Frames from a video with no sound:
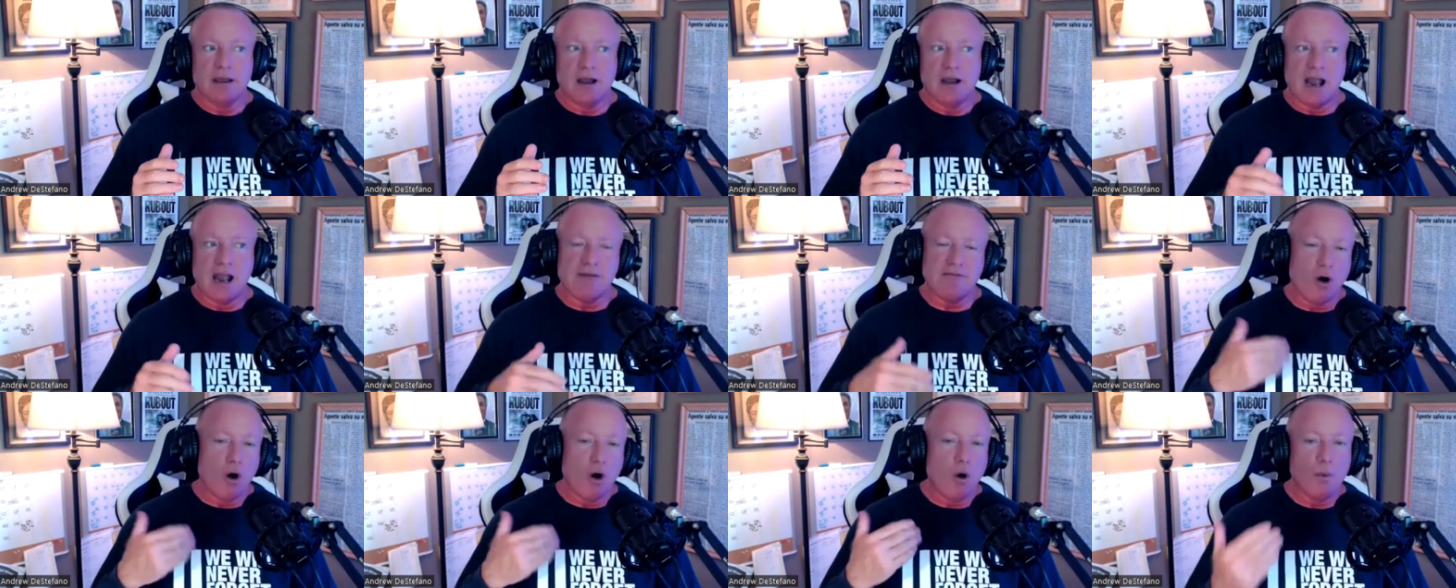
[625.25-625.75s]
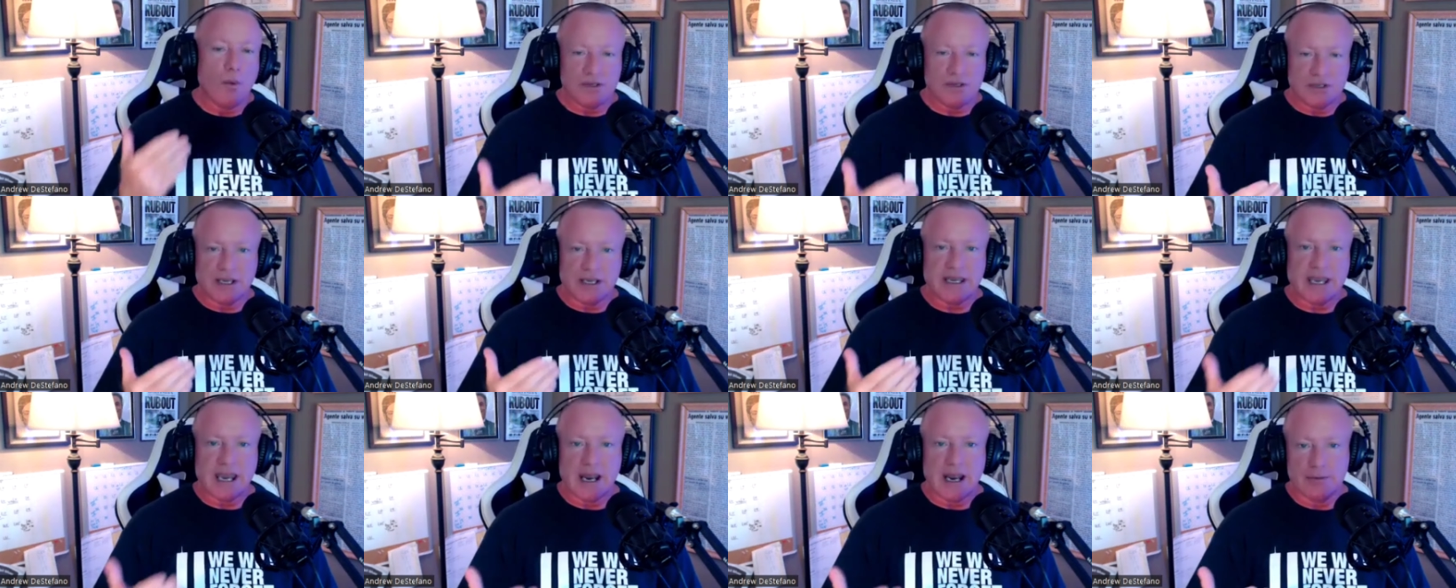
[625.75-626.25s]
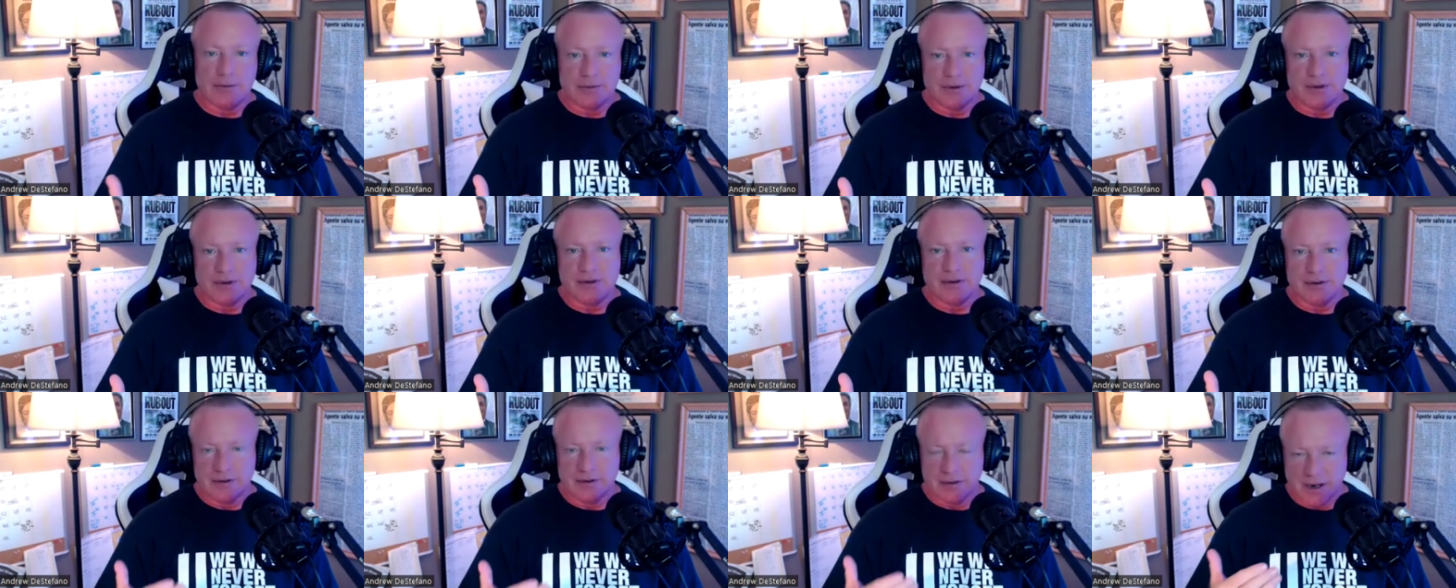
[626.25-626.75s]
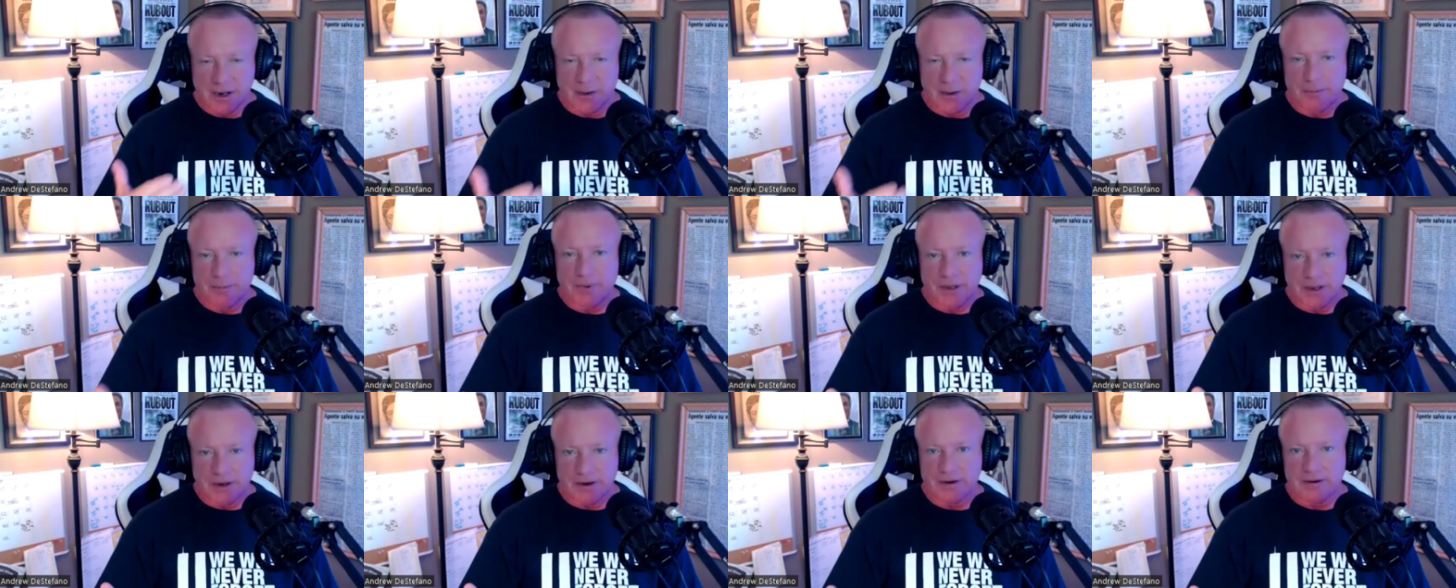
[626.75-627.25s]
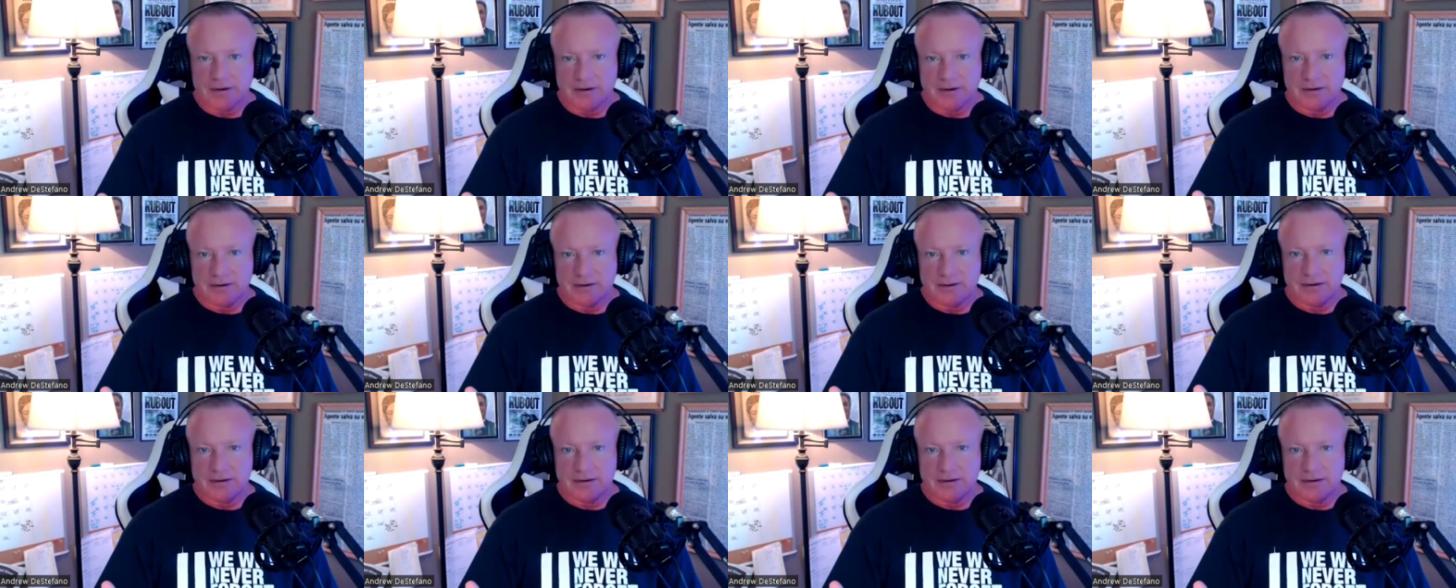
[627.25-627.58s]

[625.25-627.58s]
I've always encountered up here.